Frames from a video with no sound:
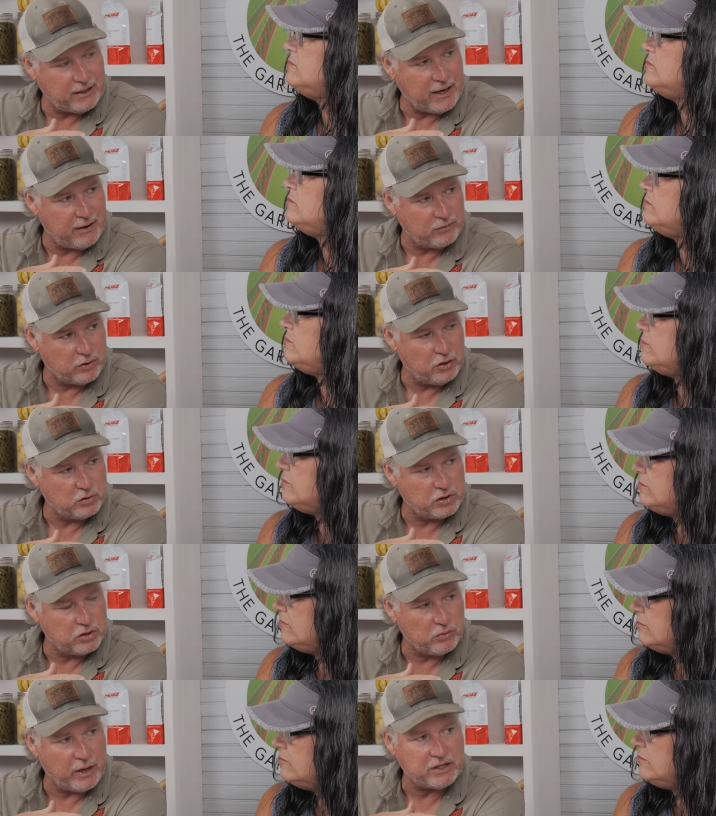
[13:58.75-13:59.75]
Speaker 1: down through your
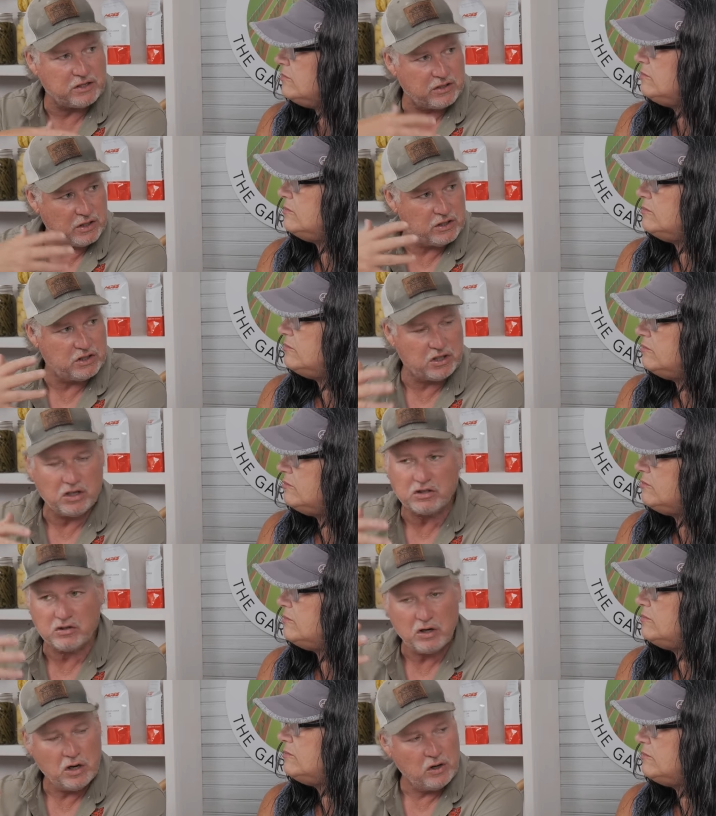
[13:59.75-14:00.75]
generations that's
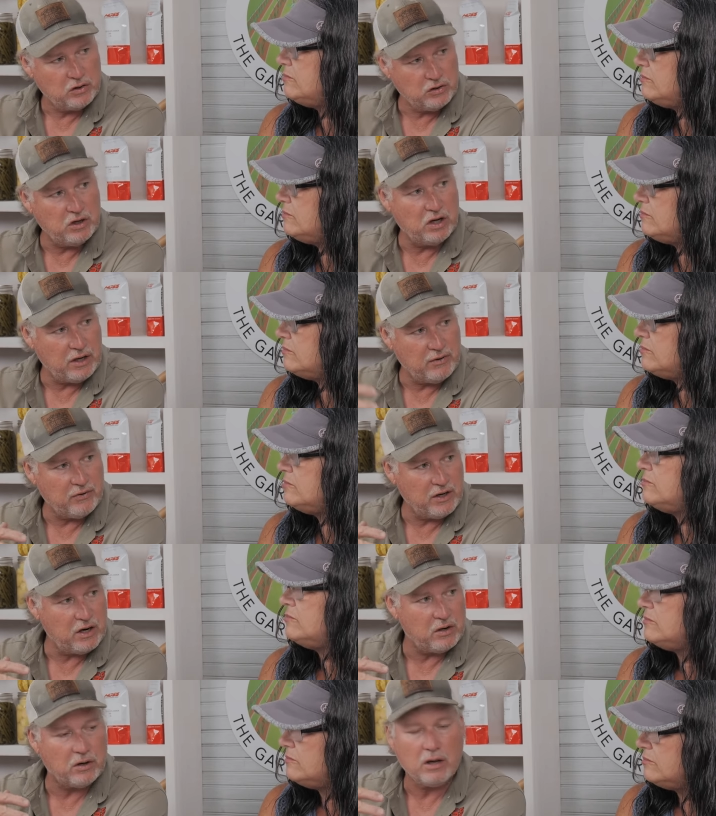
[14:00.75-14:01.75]
just done every
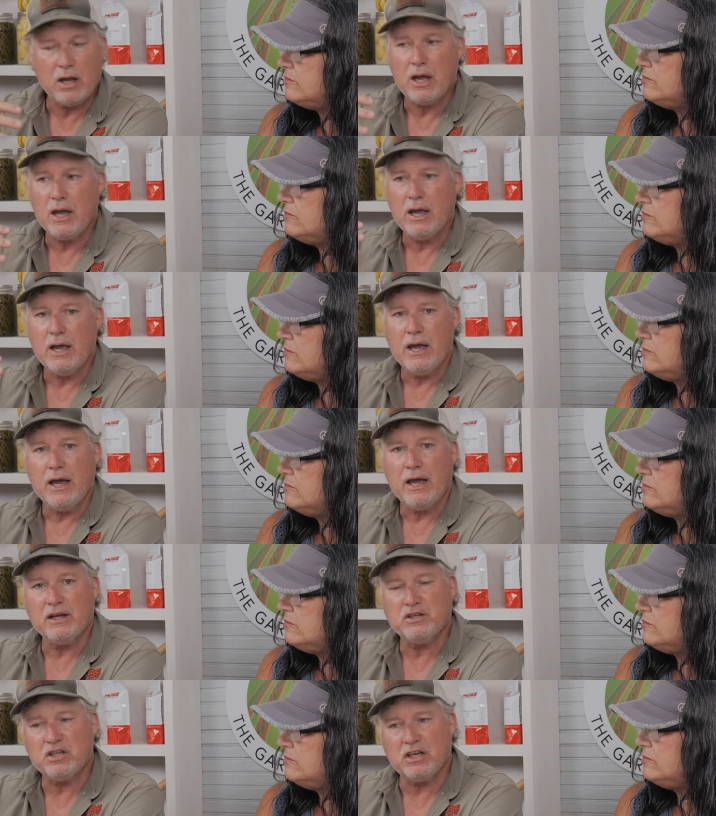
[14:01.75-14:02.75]
year.
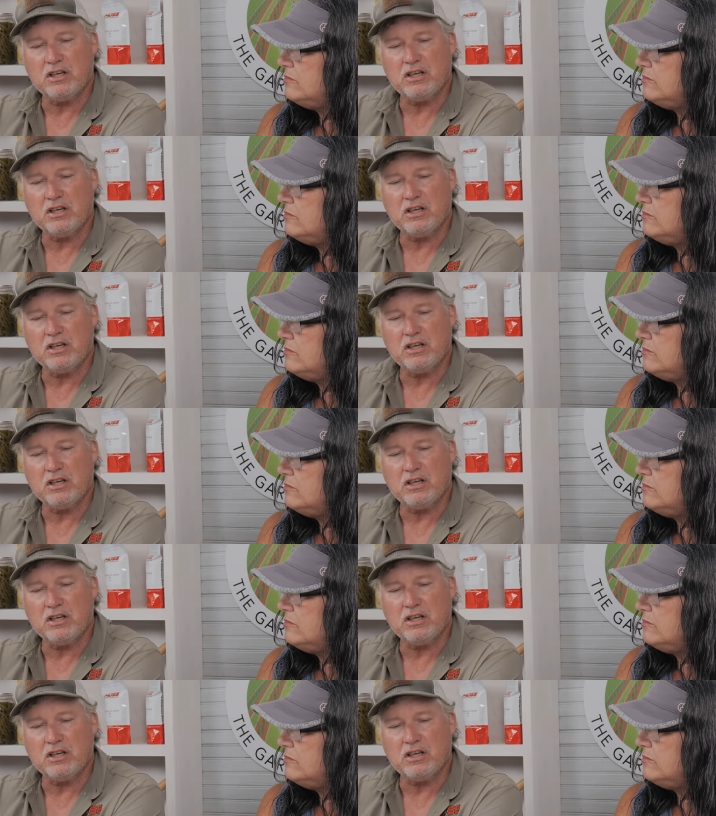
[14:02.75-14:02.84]
And she